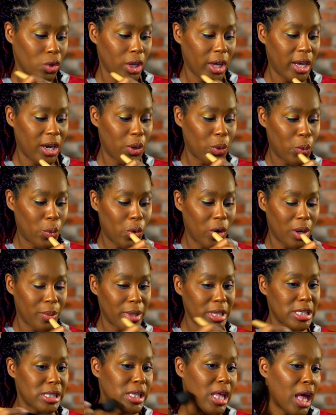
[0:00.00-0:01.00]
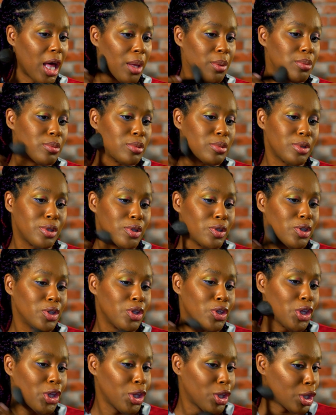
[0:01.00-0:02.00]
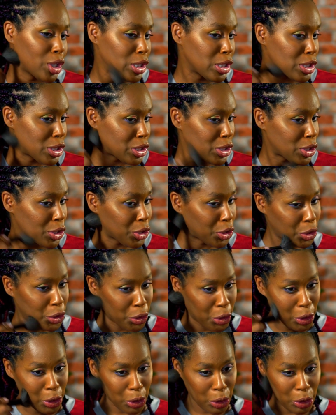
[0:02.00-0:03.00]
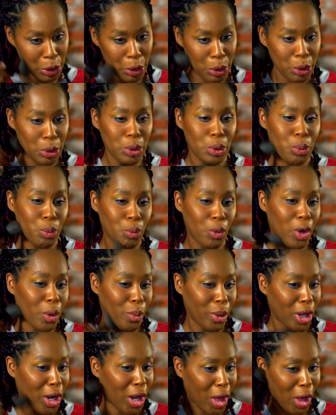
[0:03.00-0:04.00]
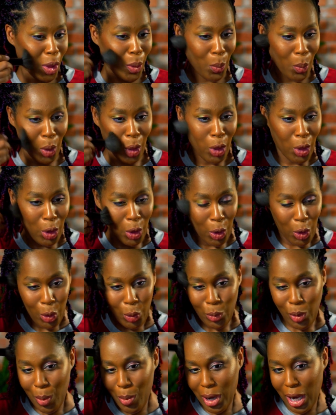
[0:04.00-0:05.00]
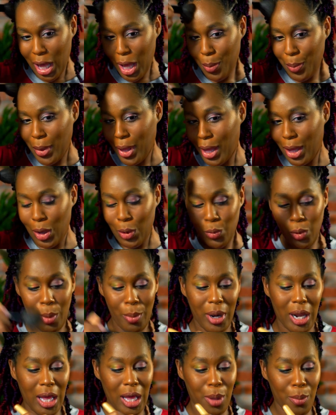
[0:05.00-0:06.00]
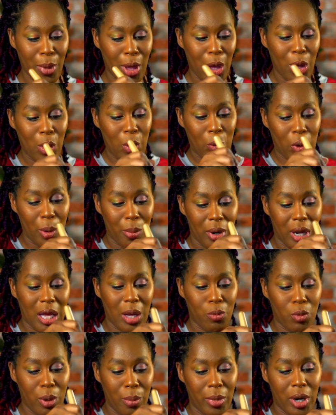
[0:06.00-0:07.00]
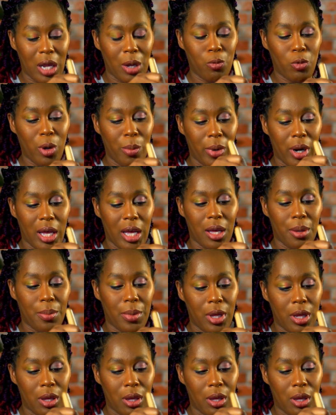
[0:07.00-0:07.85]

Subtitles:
Kind of warm us up. Yeah. Warm it up. Warm it up. Warm it up. Warm it up. Warm it up. Warm it up.